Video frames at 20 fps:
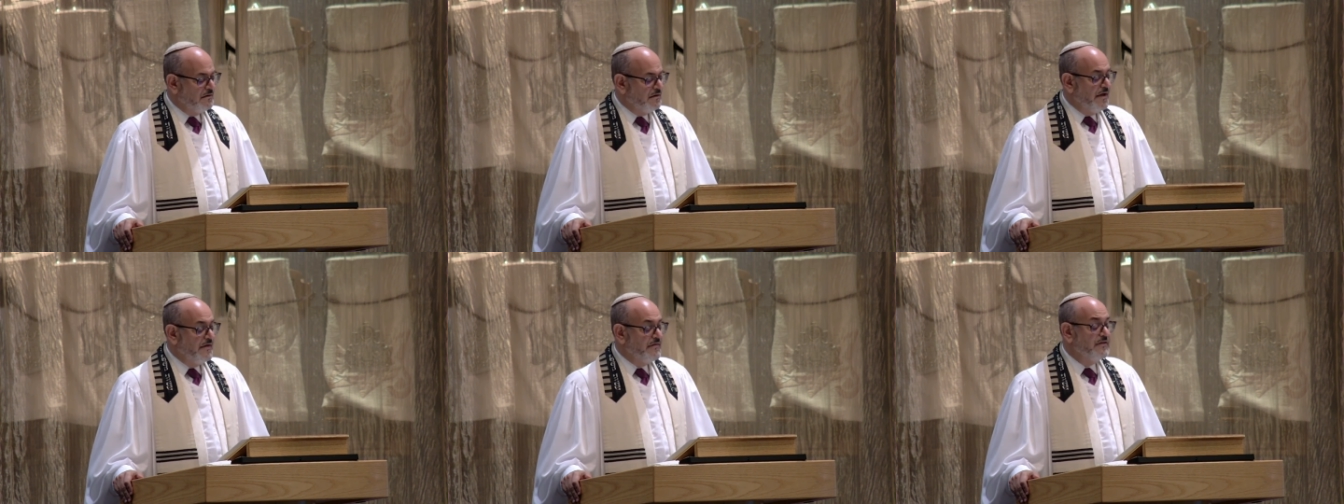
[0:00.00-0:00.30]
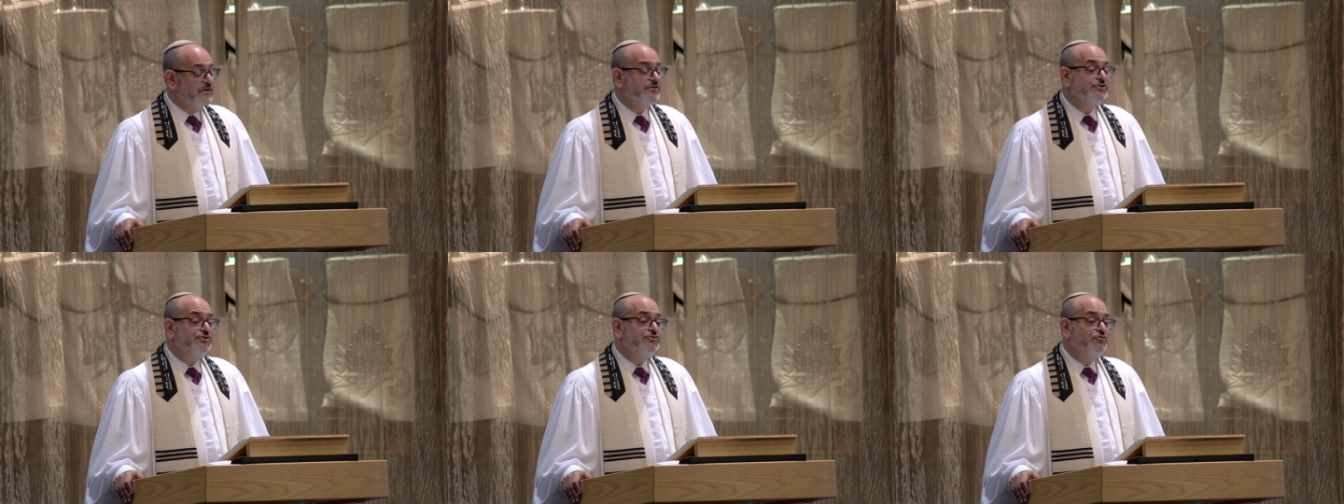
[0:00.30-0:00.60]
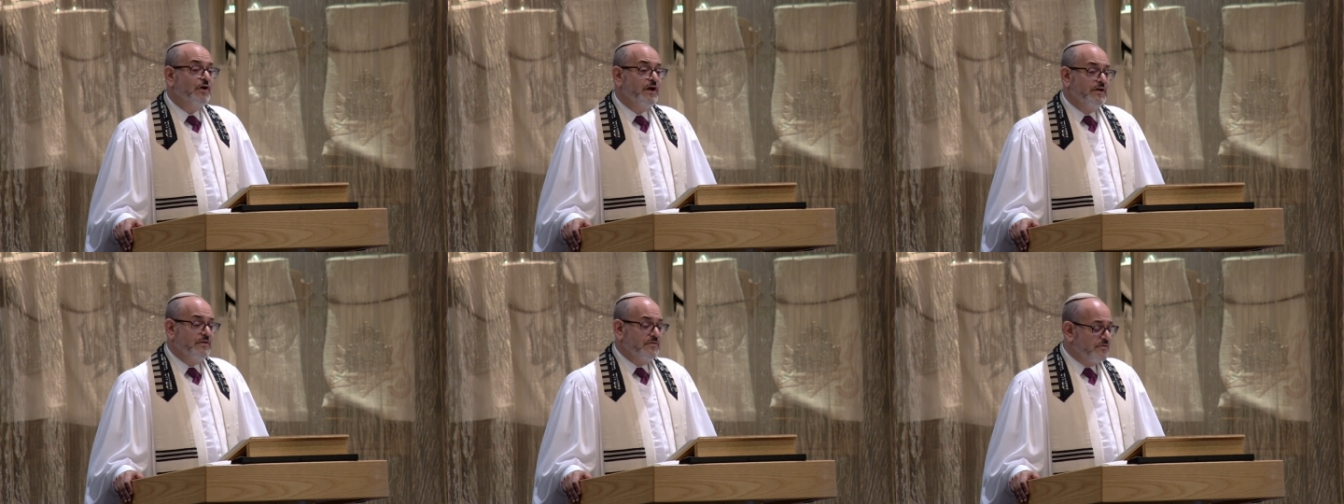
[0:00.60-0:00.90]
and the
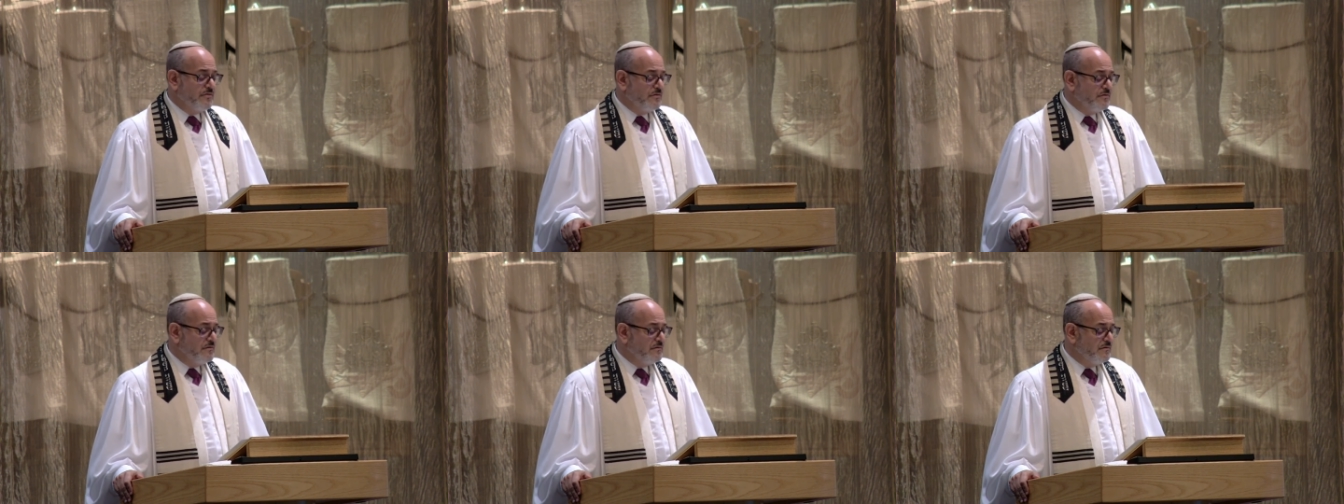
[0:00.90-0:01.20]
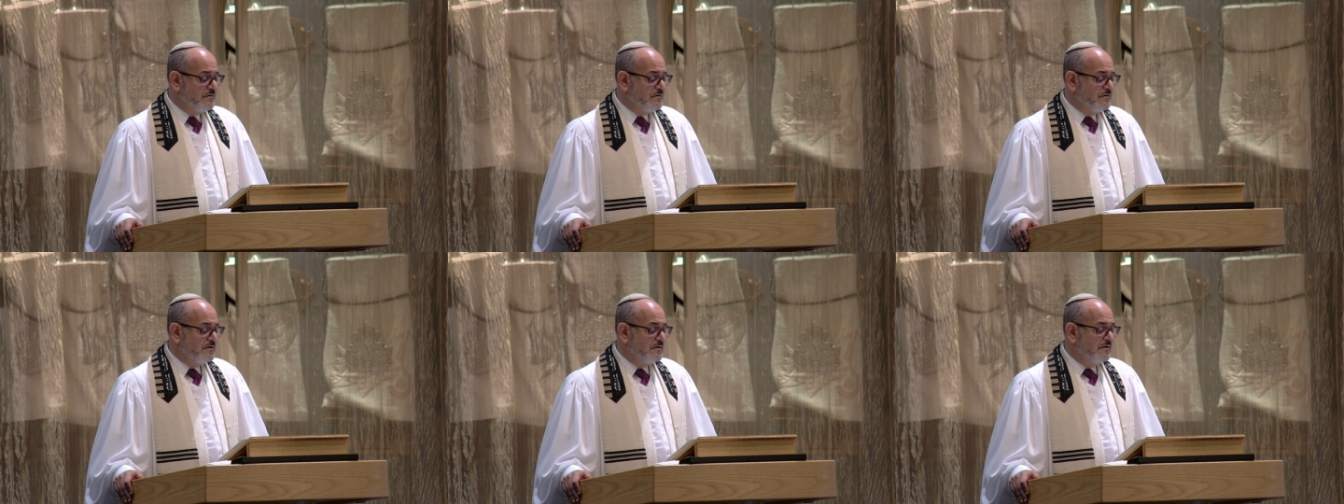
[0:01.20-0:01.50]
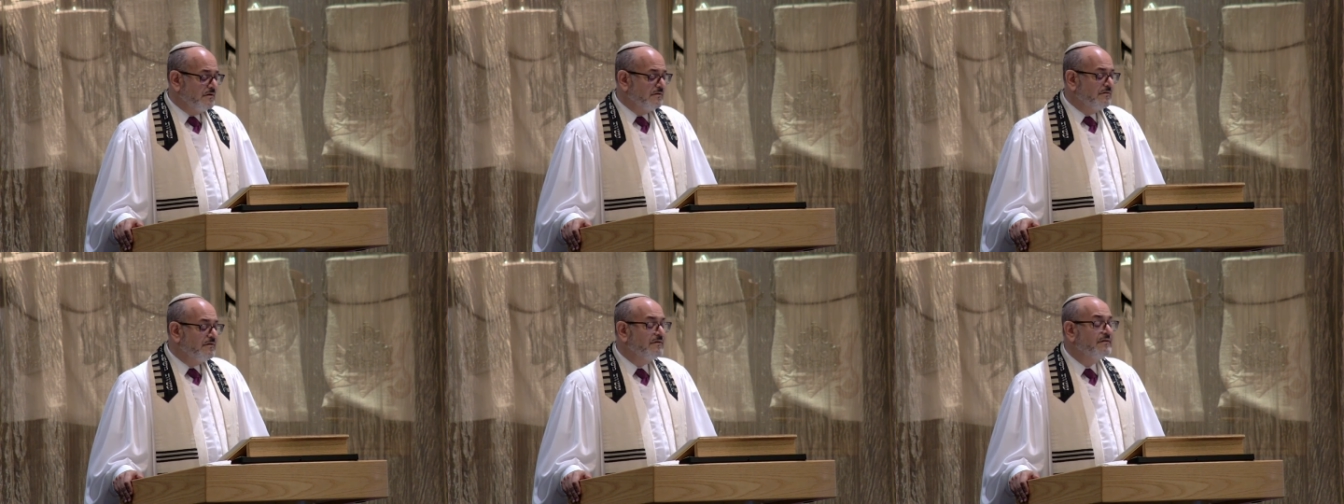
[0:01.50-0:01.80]
strength
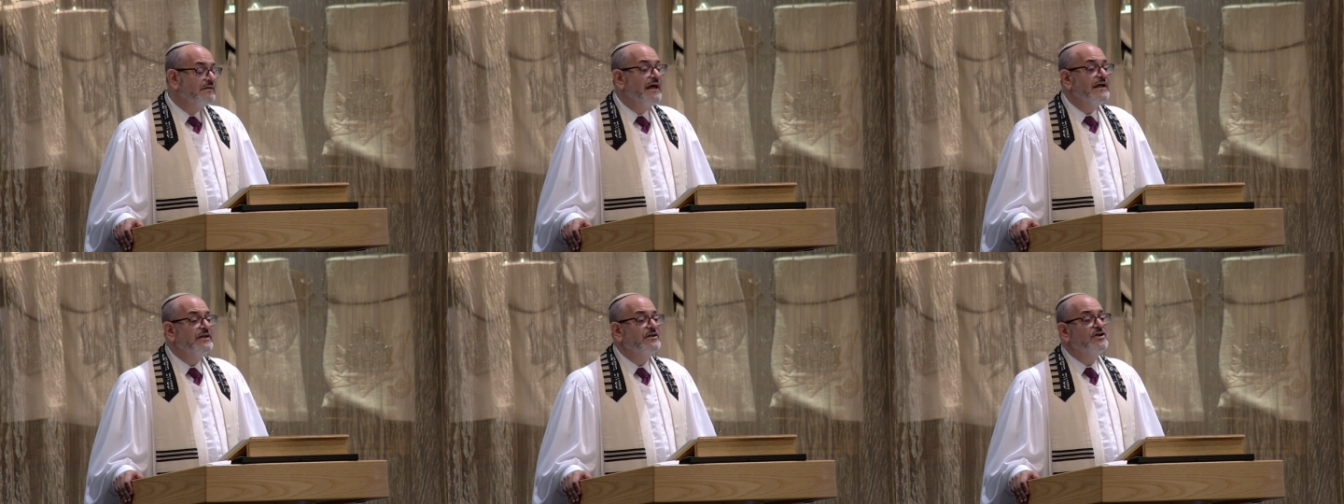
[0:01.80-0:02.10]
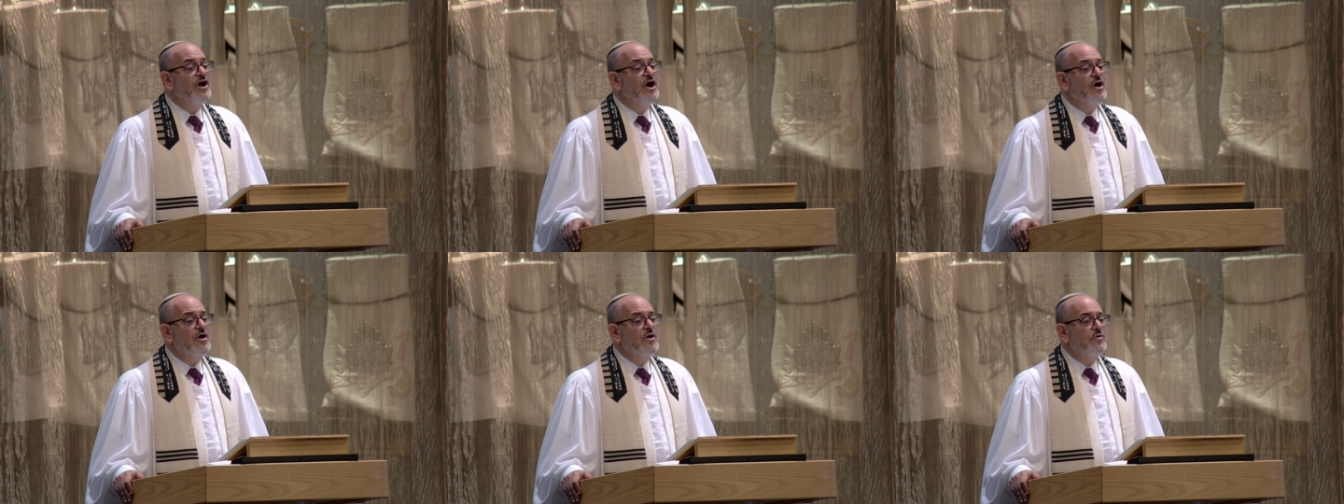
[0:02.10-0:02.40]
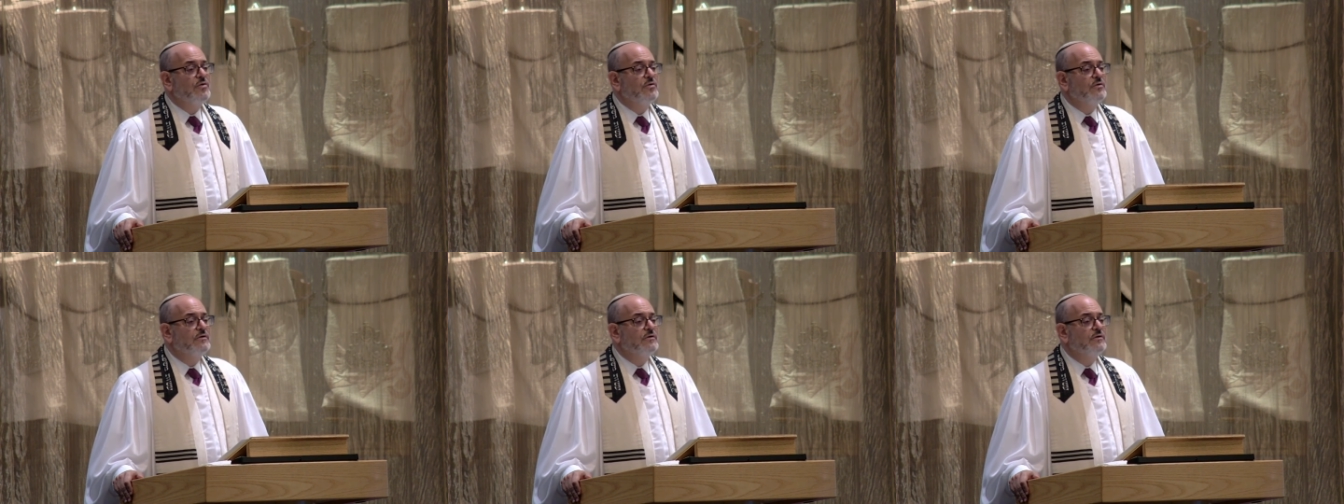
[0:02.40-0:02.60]
to let go